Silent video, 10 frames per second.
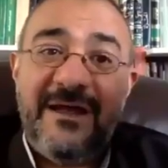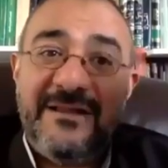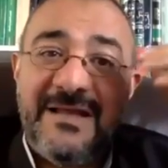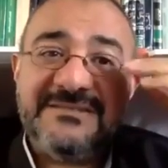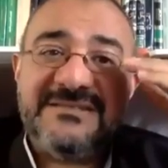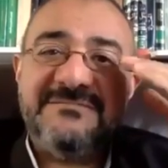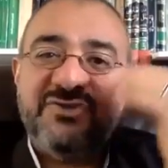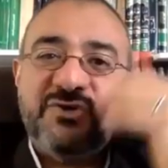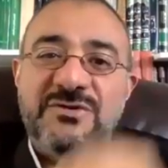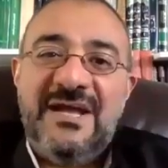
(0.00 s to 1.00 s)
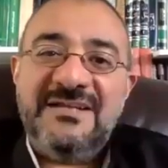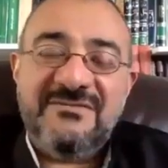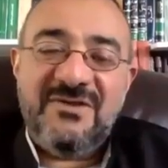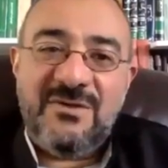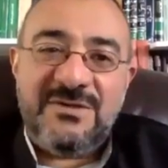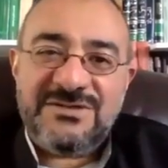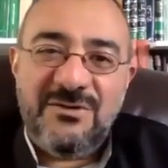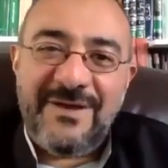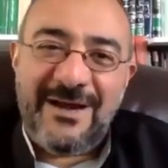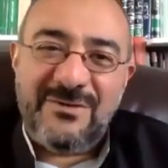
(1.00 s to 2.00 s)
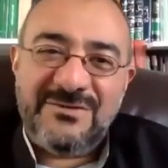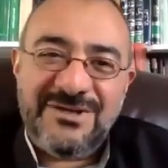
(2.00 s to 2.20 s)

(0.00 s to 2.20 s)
That's a short answer for the question of how.